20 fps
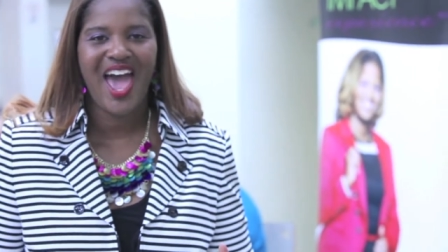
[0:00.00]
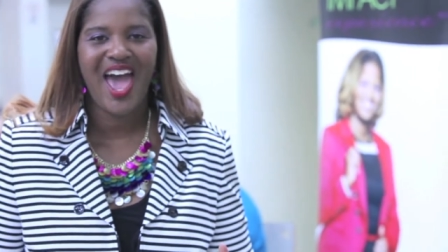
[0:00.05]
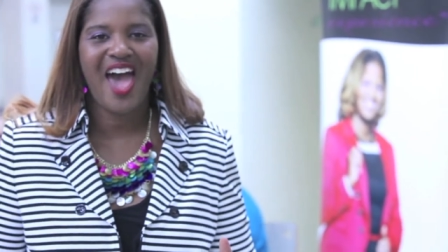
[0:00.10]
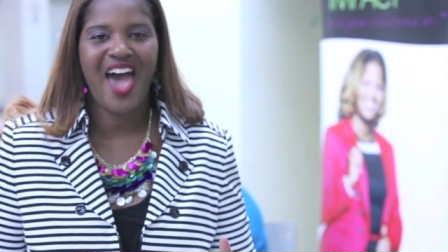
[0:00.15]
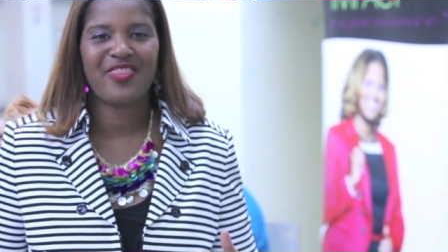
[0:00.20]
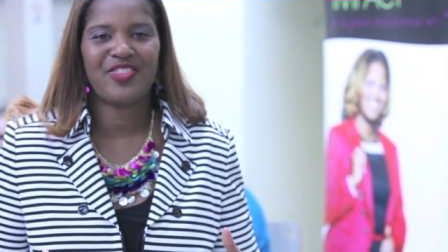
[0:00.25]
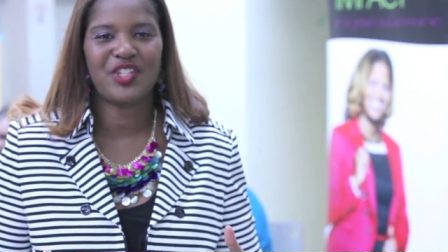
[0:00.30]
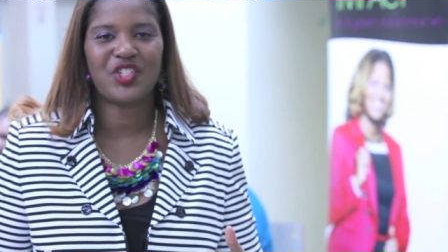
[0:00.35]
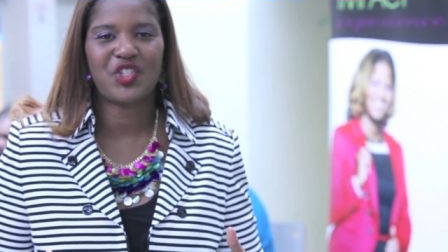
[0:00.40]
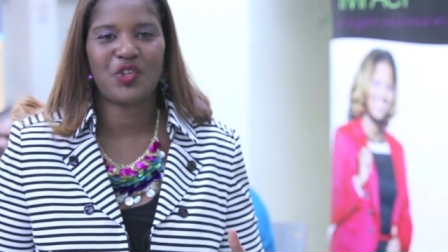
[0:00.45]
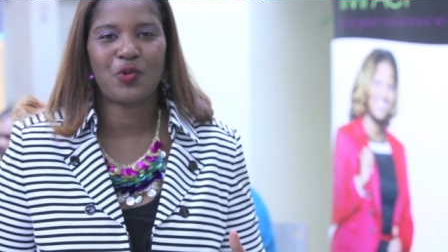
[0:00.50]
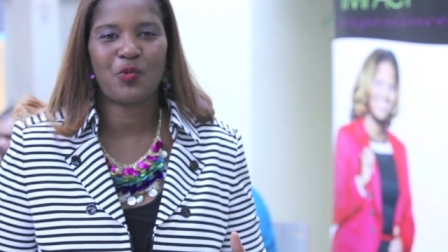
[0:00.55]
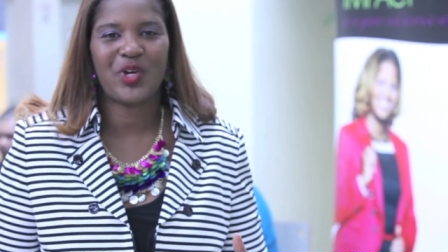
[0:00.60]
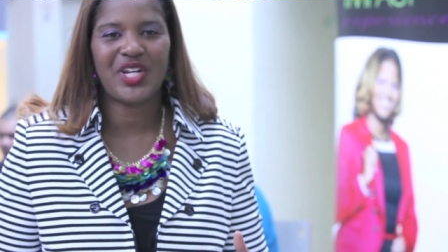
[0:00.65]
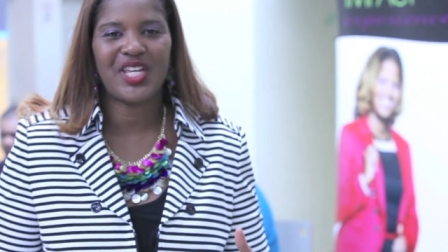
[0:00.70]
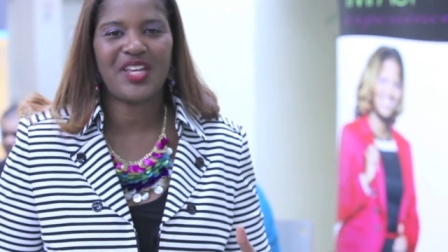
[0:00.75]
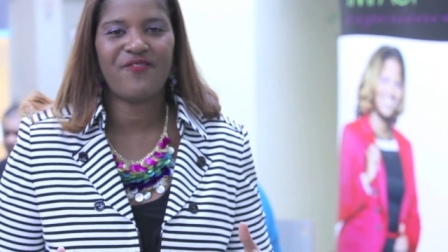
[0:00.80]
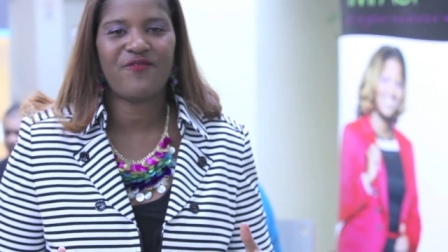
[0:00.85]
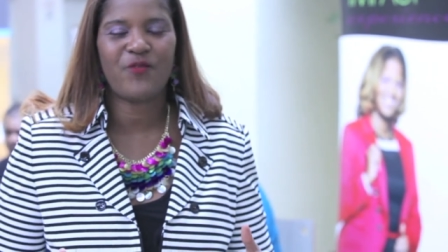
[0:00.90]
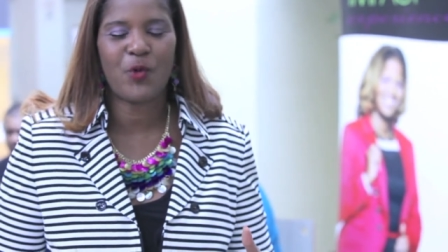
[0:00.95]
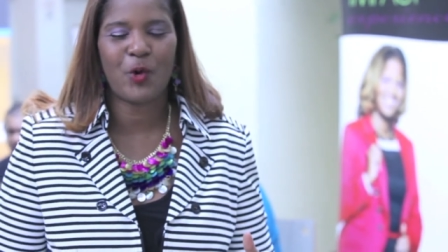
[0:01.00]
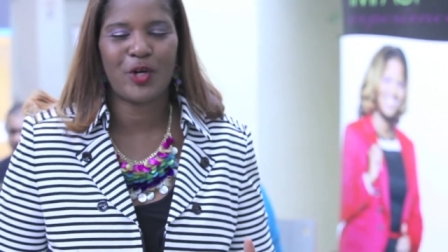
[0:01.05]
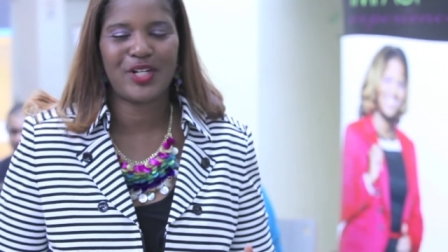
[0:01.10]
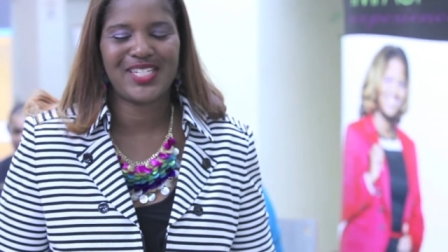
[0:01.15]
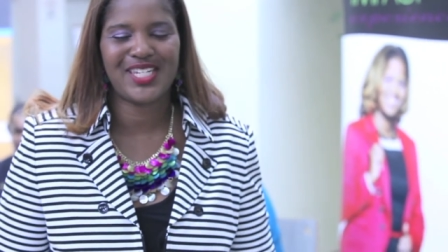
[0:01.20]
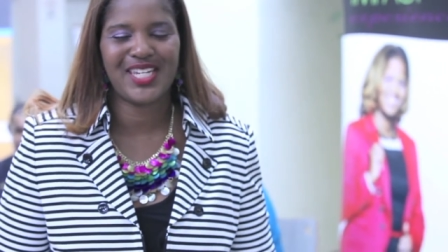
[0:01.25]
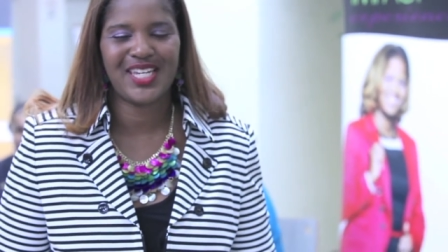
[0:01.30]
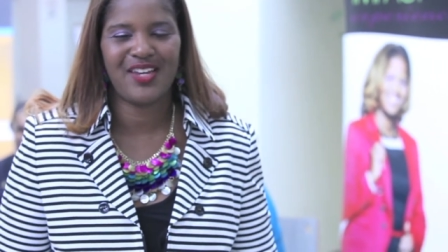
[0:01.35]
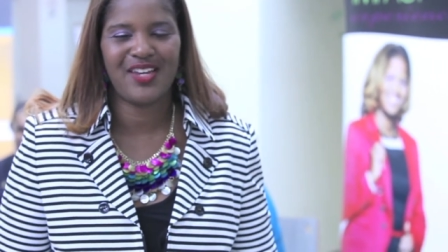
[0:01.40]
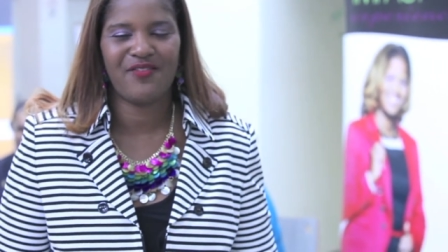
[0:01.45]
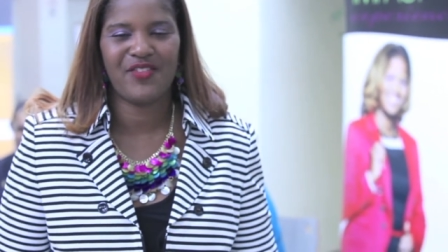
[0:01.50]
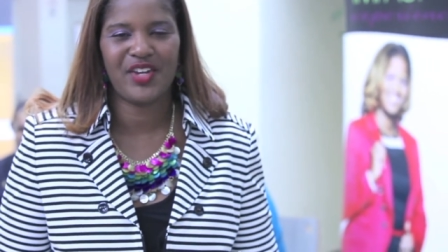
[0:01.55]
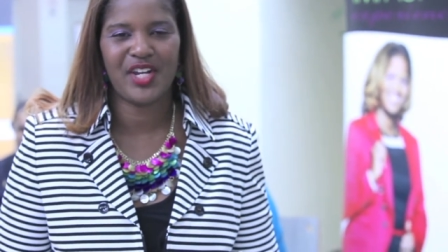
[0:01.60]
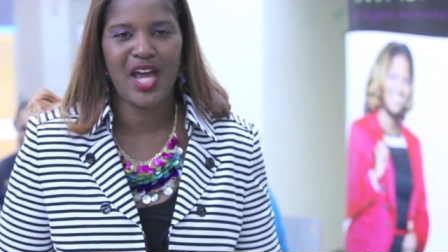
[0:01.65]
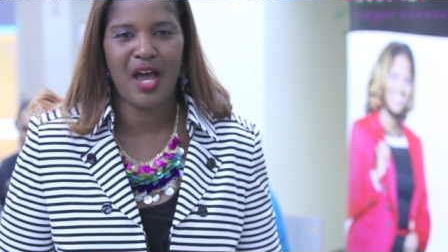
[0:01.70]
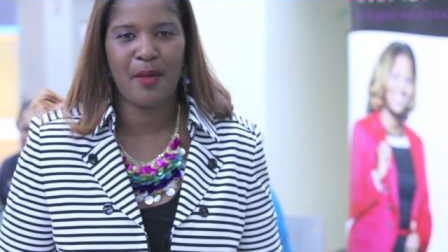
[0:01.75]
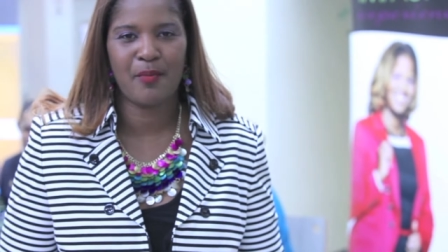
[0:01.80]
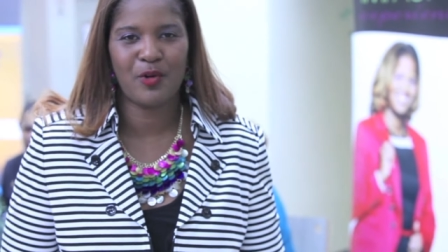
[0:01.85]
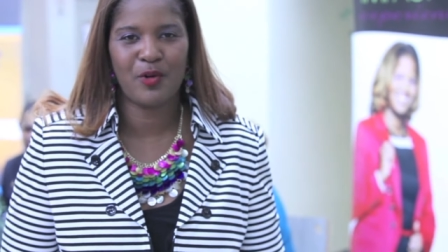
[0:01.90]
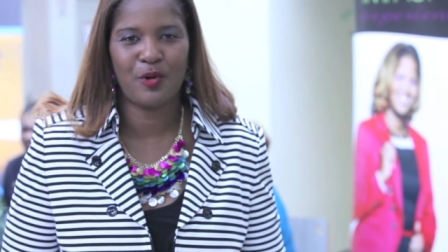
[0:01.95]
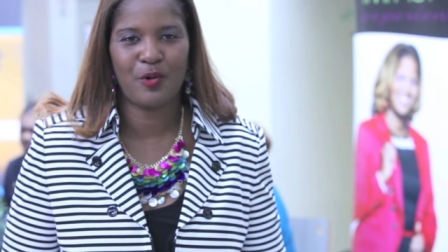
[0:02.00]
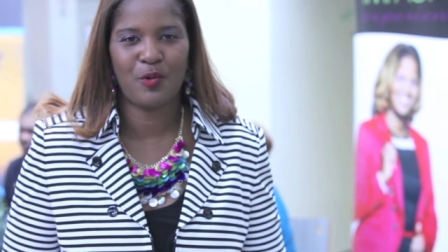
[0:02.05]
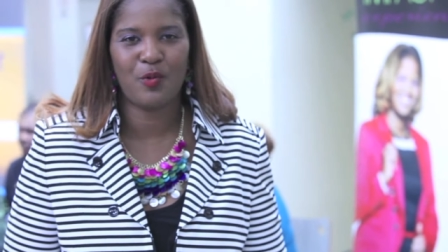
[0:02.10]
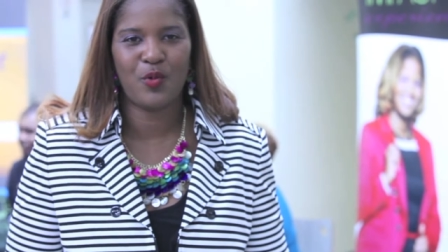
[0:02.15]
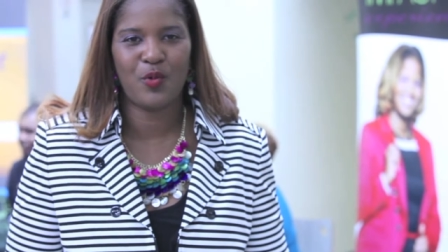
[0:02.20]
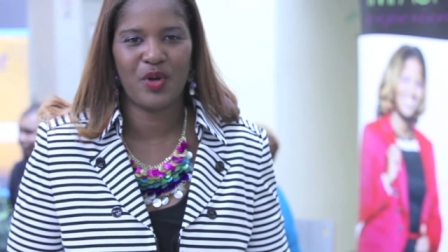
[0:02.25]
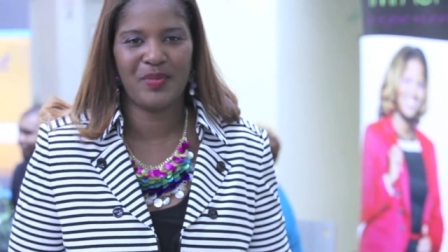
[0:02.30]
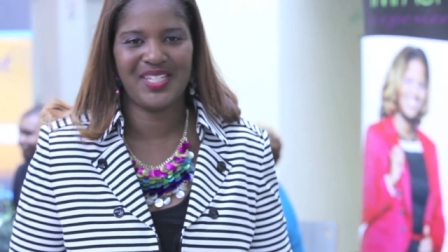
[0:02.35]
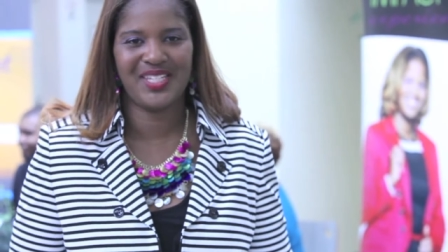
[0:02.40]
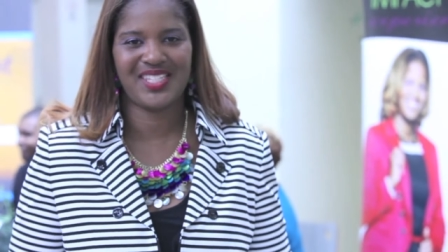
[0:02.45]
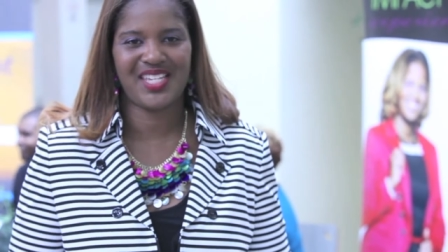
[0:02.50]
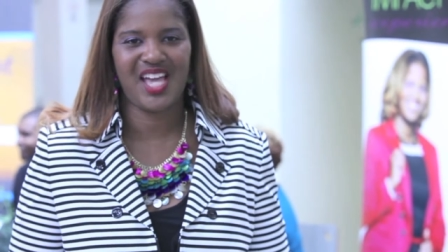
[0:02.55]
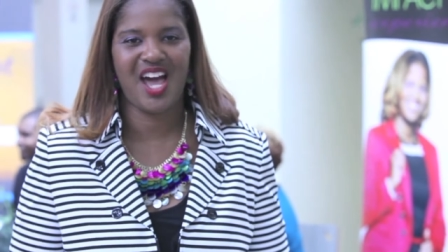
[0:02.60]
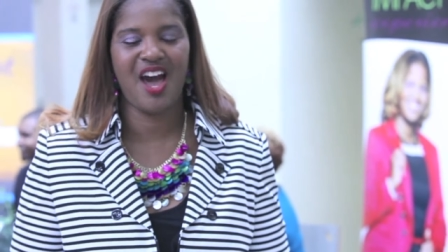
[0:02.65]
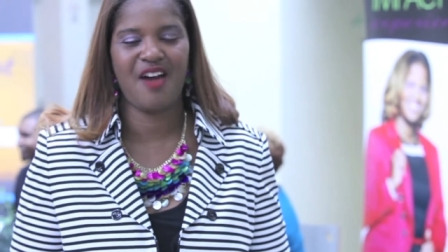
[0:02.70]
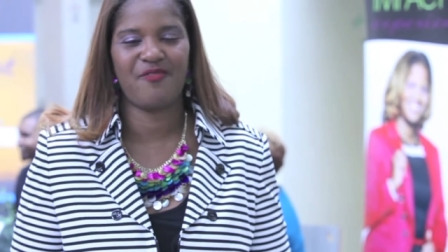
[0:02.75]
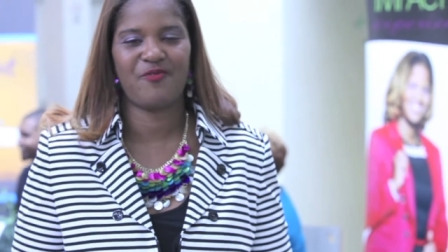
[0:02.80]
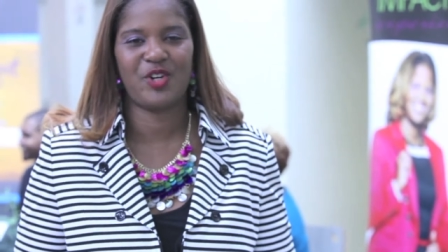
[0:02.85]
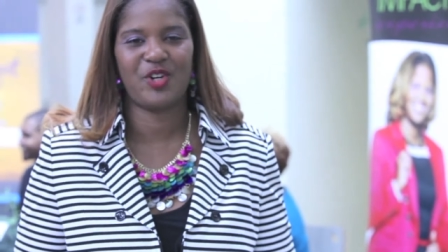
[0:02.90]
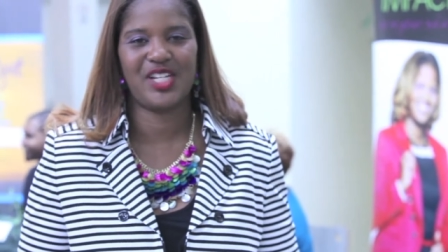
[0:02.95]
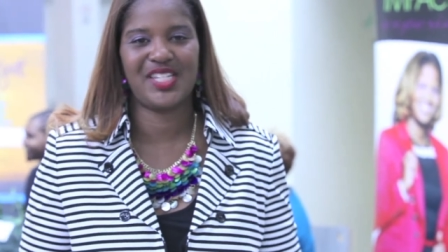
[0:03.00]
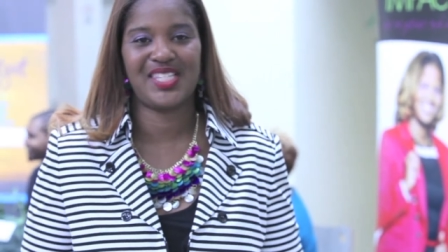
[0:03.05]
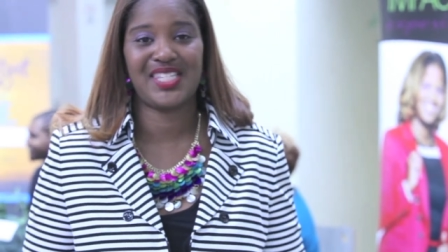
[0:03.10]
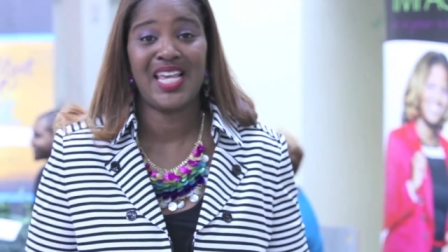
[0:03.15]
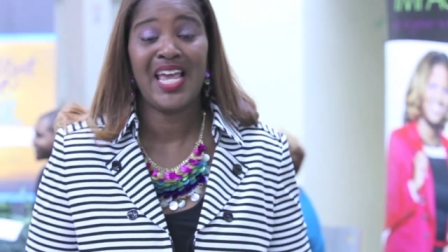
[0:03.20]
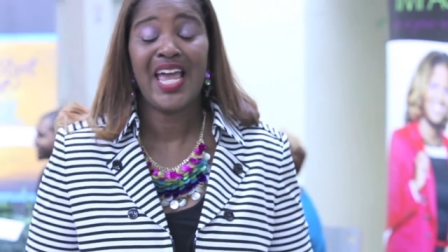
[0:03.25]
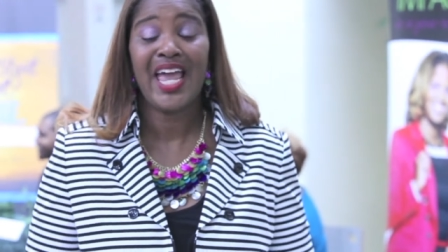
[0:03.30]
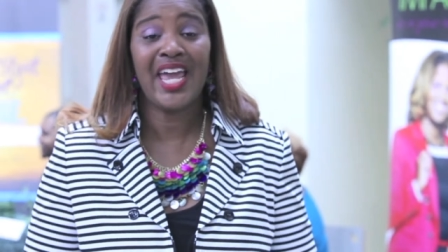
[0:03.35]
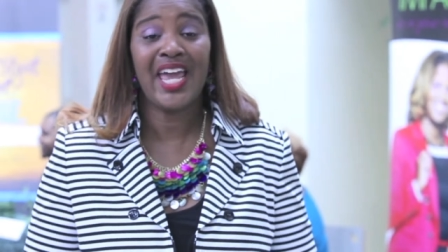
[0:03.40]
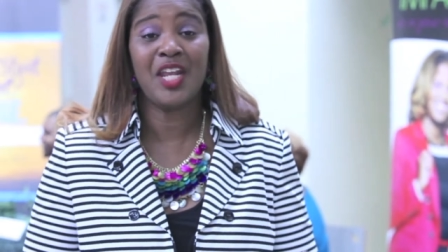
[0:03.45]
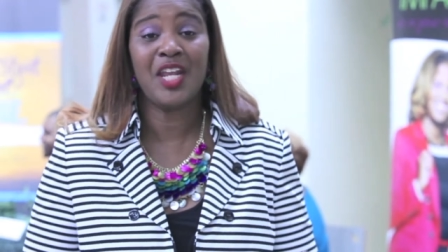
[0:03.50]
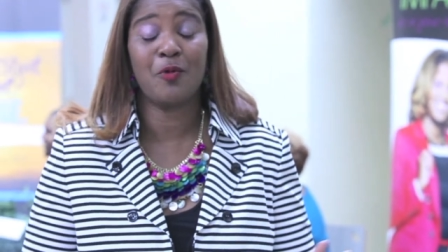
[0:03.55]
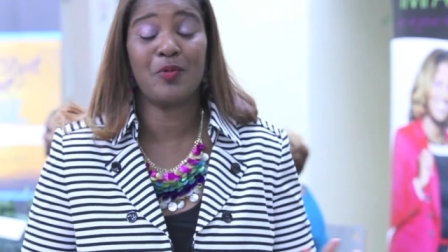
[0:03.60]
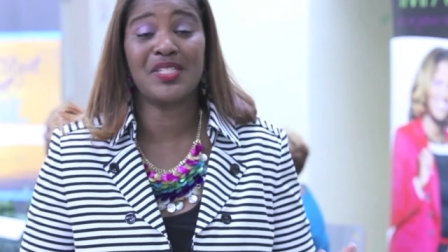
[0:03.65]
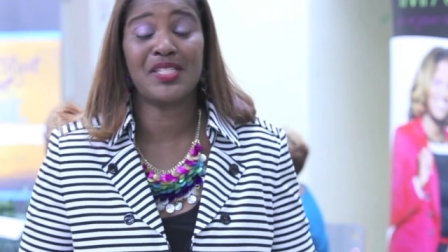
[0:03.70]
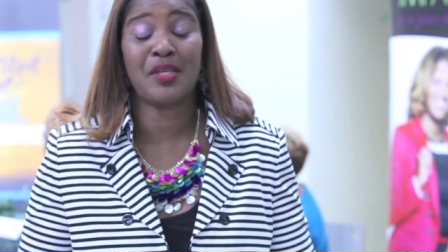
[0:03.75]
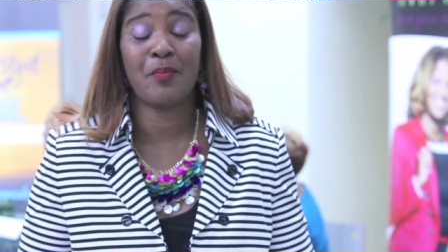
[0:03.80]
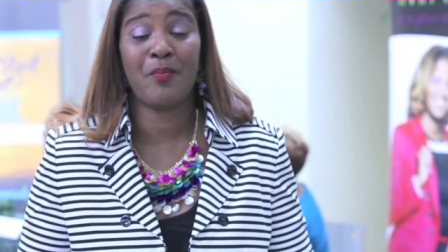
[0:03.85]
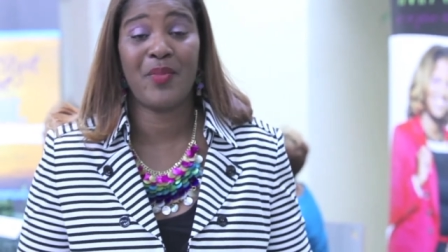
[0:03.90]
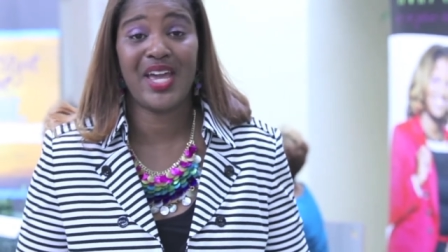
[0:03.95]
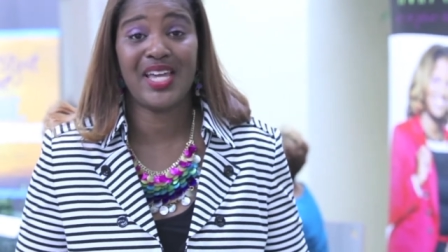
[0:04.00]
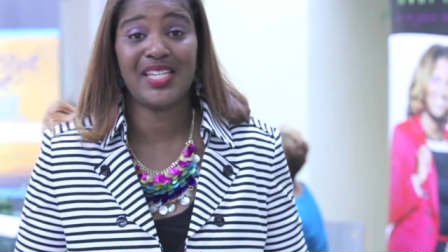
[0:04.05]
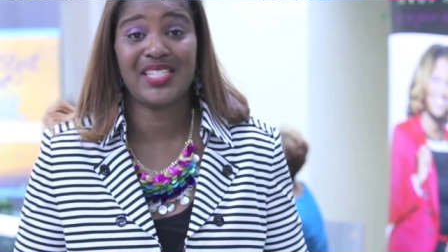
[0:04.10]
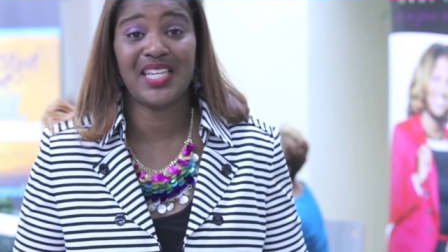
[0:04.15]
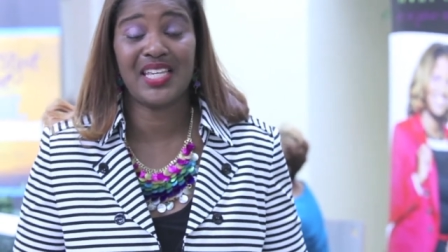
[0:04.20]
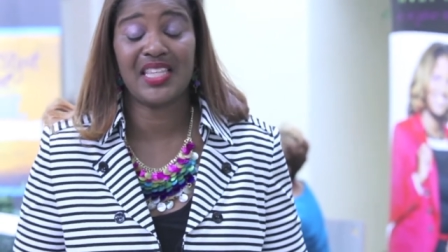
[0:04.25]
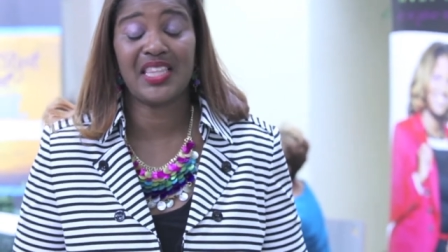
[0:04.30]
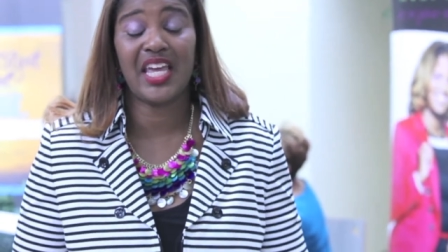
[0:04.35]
At the 2014 Phenomenal Women's Conference, and it was amazing.